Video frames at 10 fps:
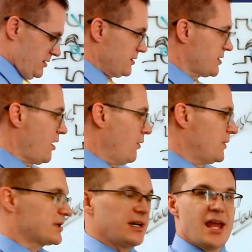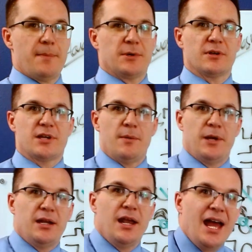So what's going to happen? You're going to come
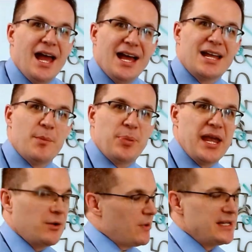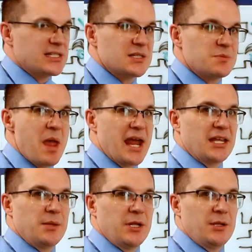in, I got pain right smack
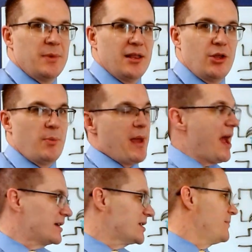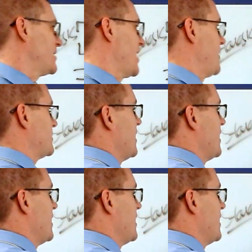in the middle of my low back. Sometimes,